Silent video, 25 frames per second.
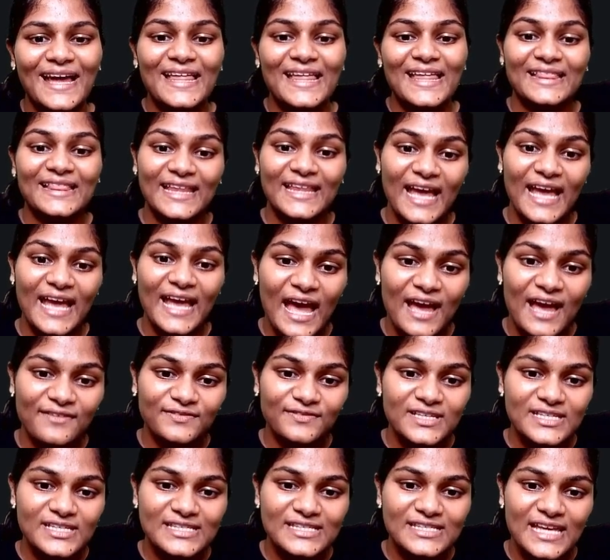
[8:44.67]
They have
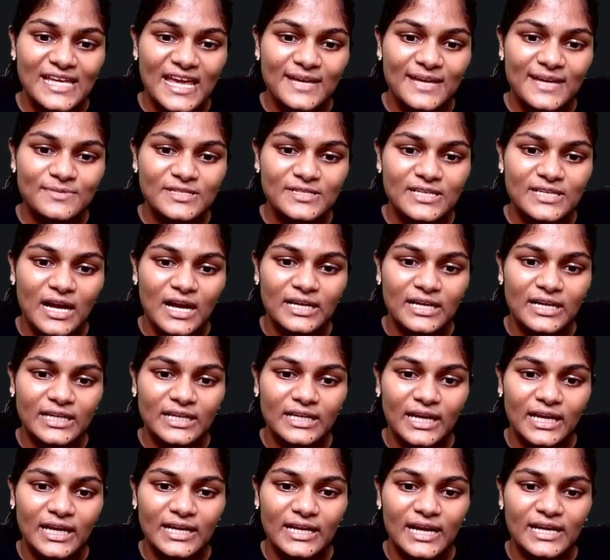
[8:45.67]
the same
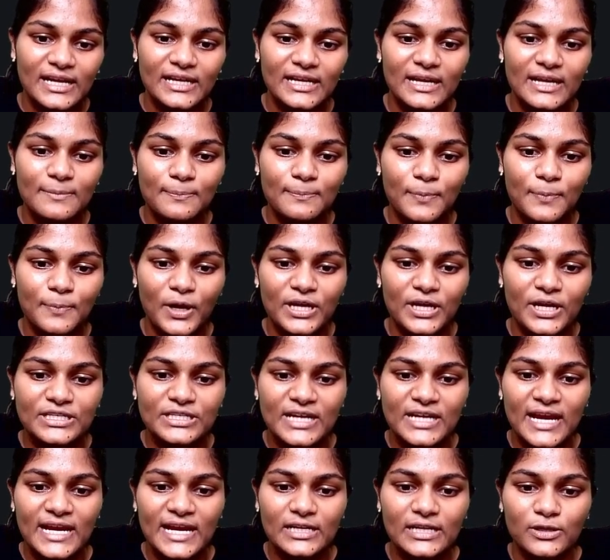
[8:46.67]
starting and ending point,
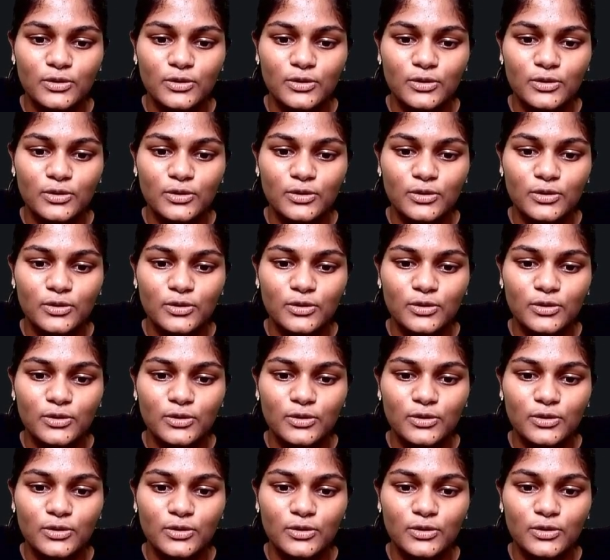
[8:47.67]
right?